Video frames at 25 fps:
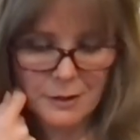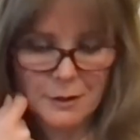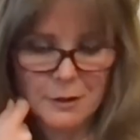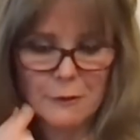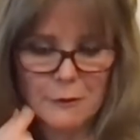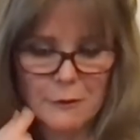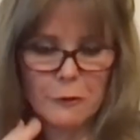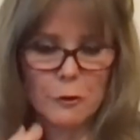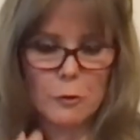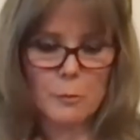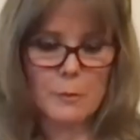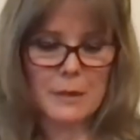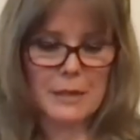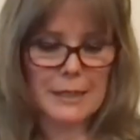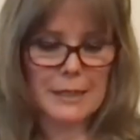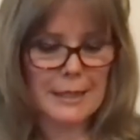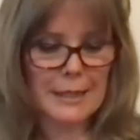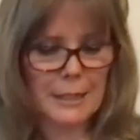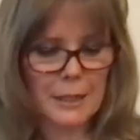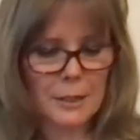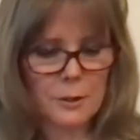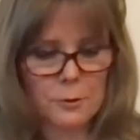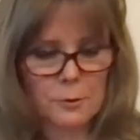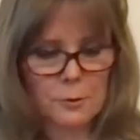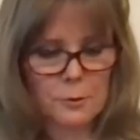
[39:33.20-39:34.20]
For
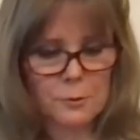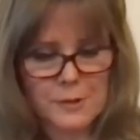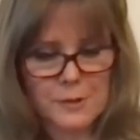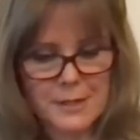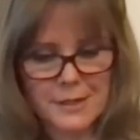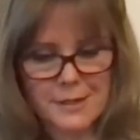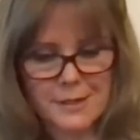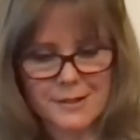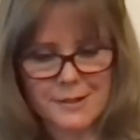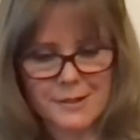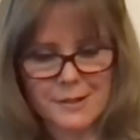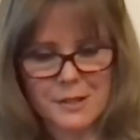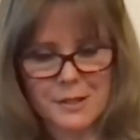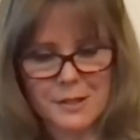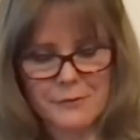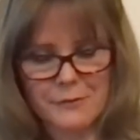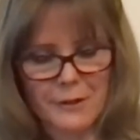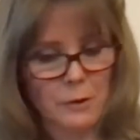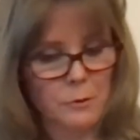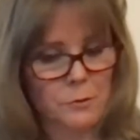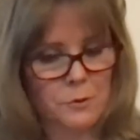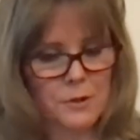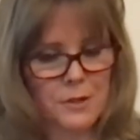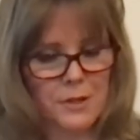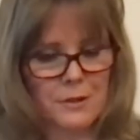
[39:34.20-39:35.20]
millennials
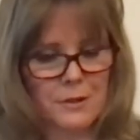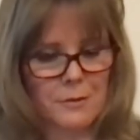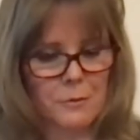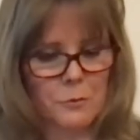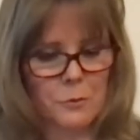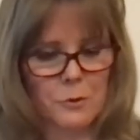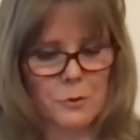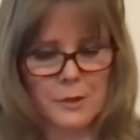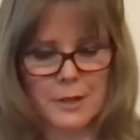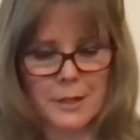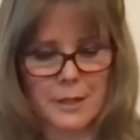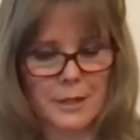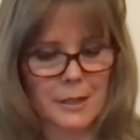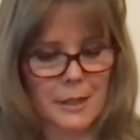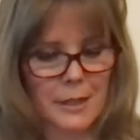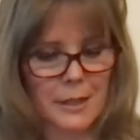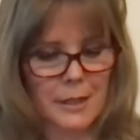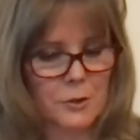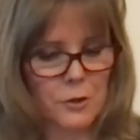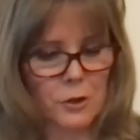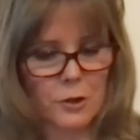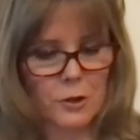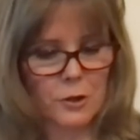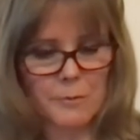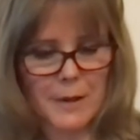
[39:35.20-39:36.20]
svelte with the
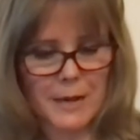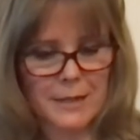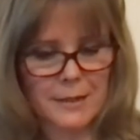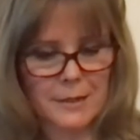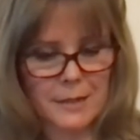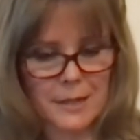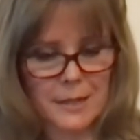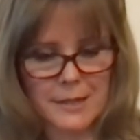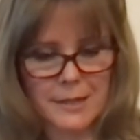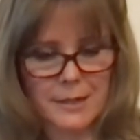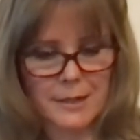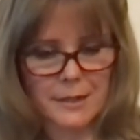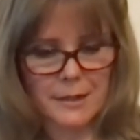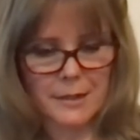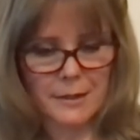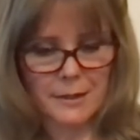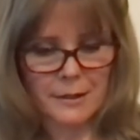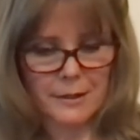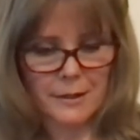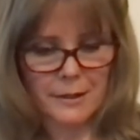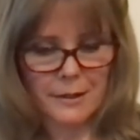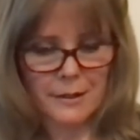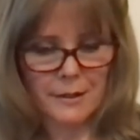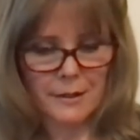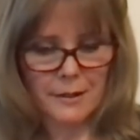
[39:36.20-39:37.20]
electromagnetic,
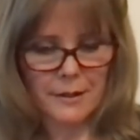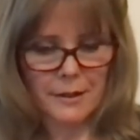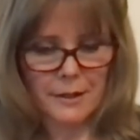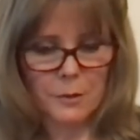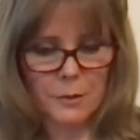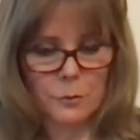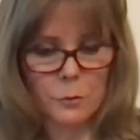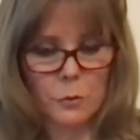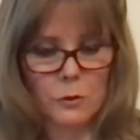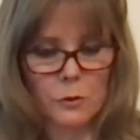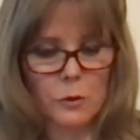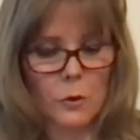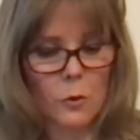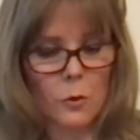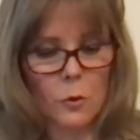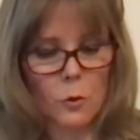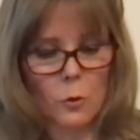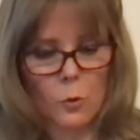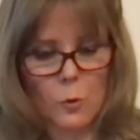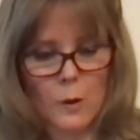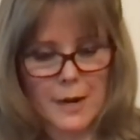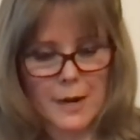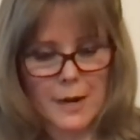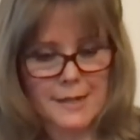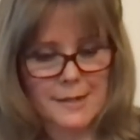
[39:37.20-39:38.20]
it will
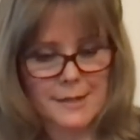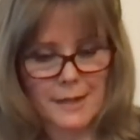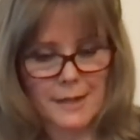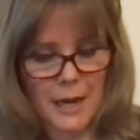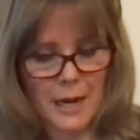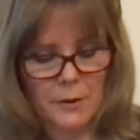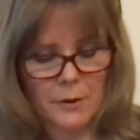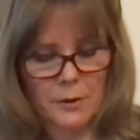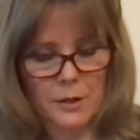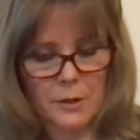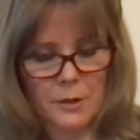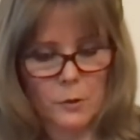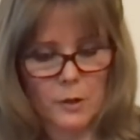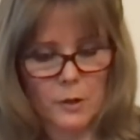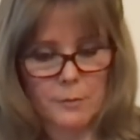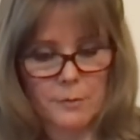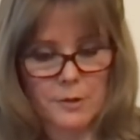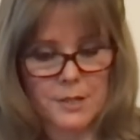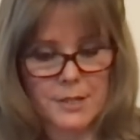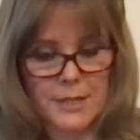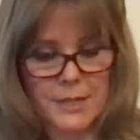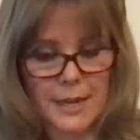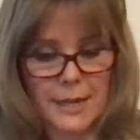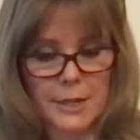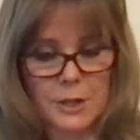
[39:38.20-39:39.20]
always carry a
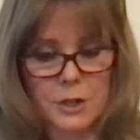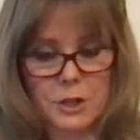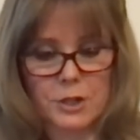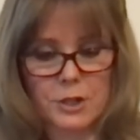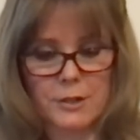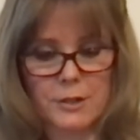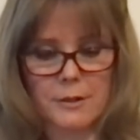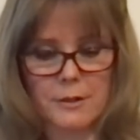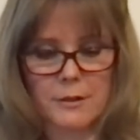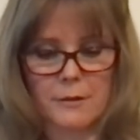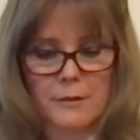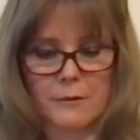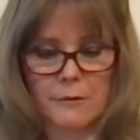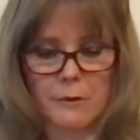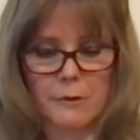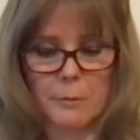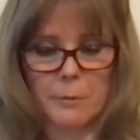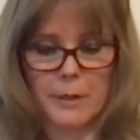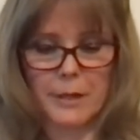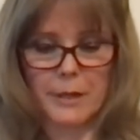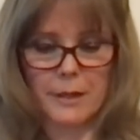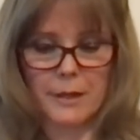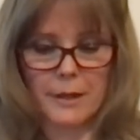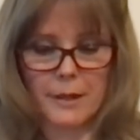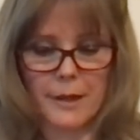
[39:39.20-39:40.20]
reputation for
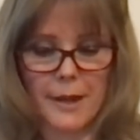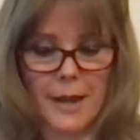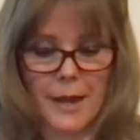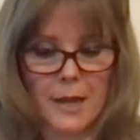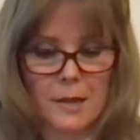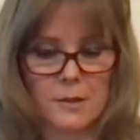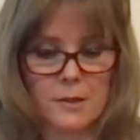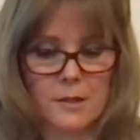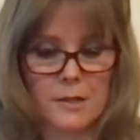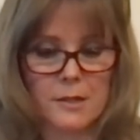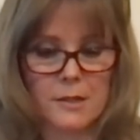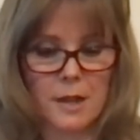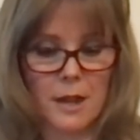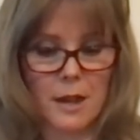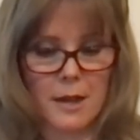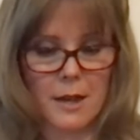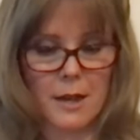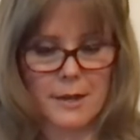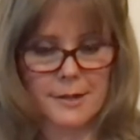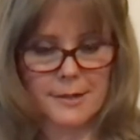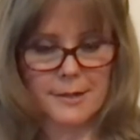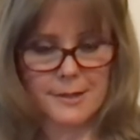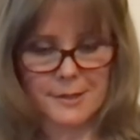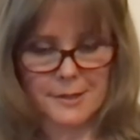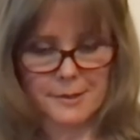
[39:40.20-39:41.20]
being
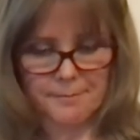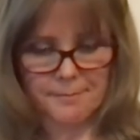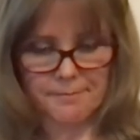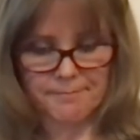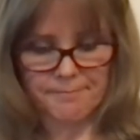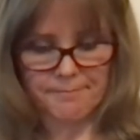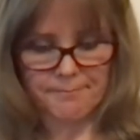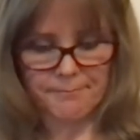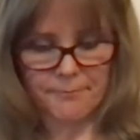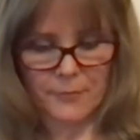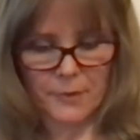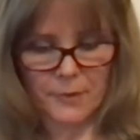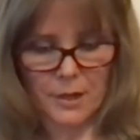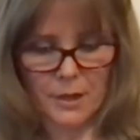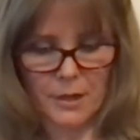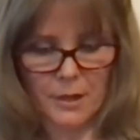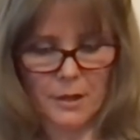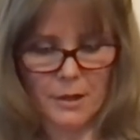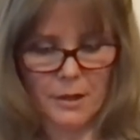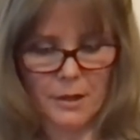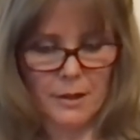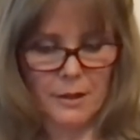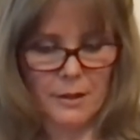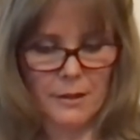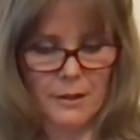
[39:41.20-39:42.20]
outsized.
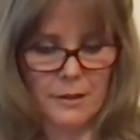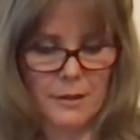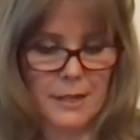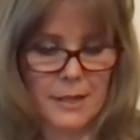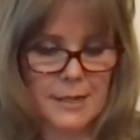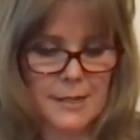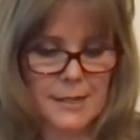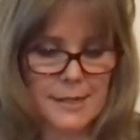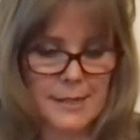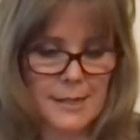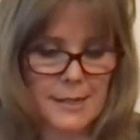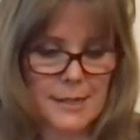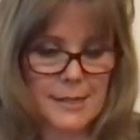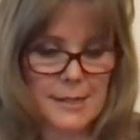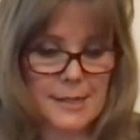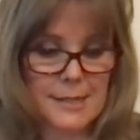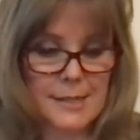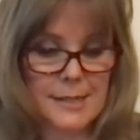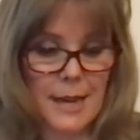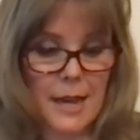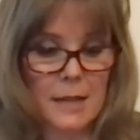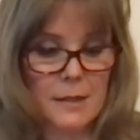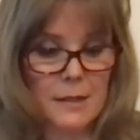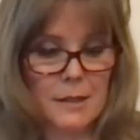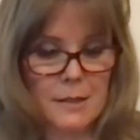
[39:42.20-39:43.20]
They see
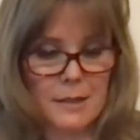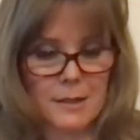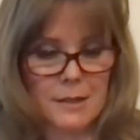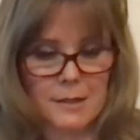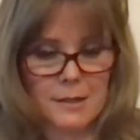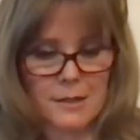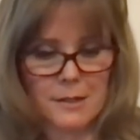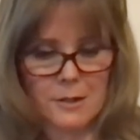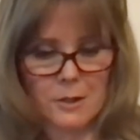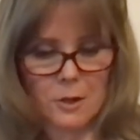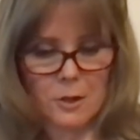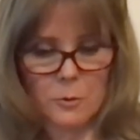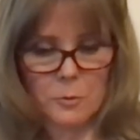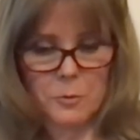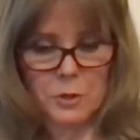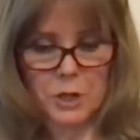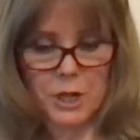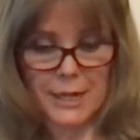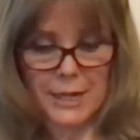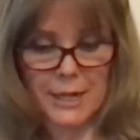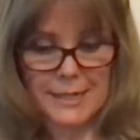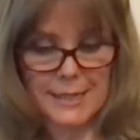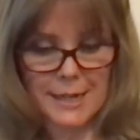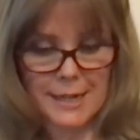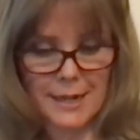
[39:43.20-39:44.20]
Stalinist
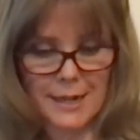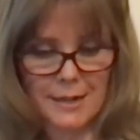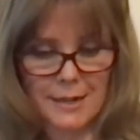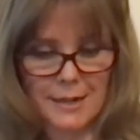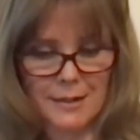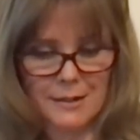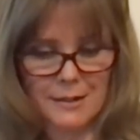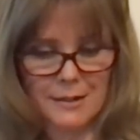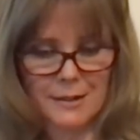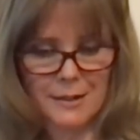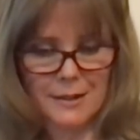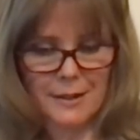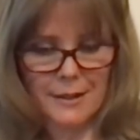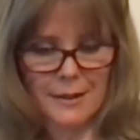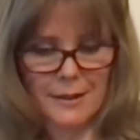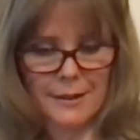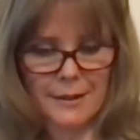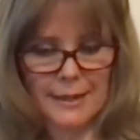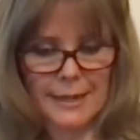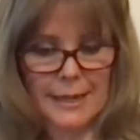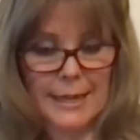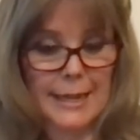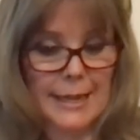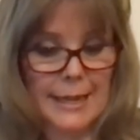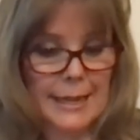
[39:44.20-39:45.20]
objets d'art,
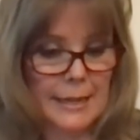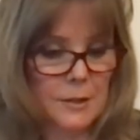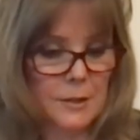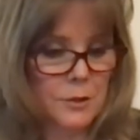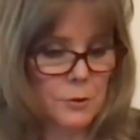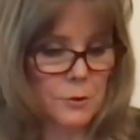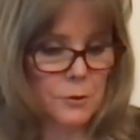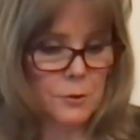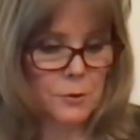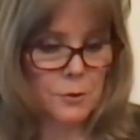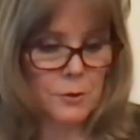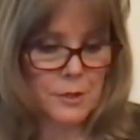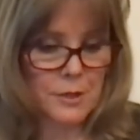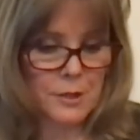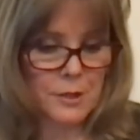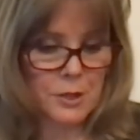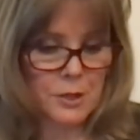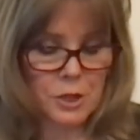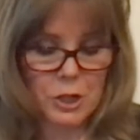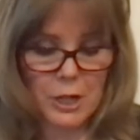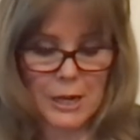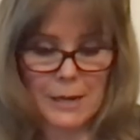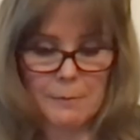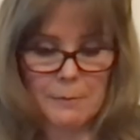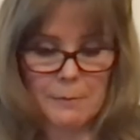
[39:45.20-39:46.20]
hairdos
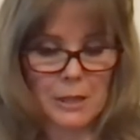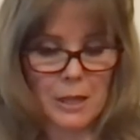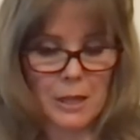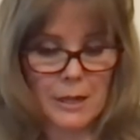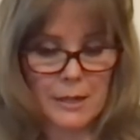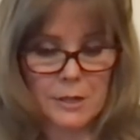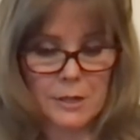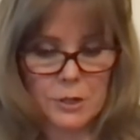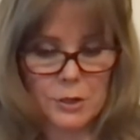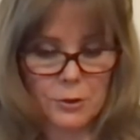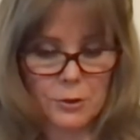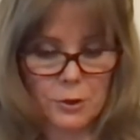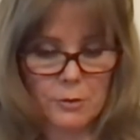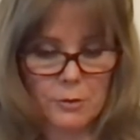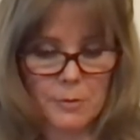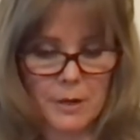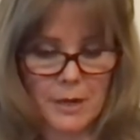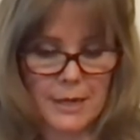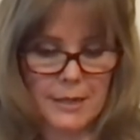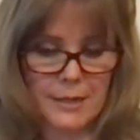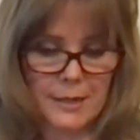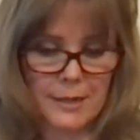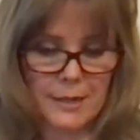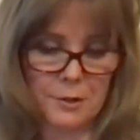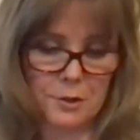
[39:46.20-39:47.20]
shaped like
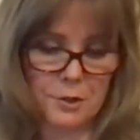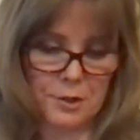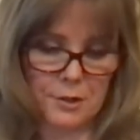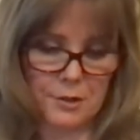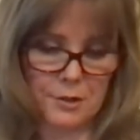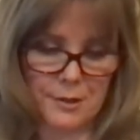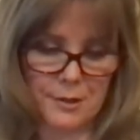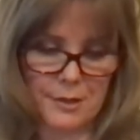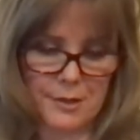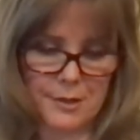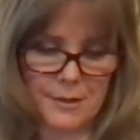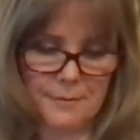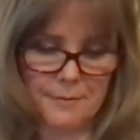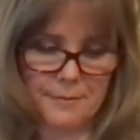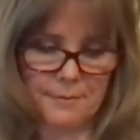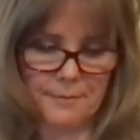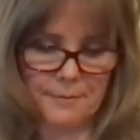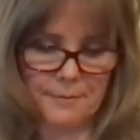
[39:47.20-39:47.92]
turbine engines.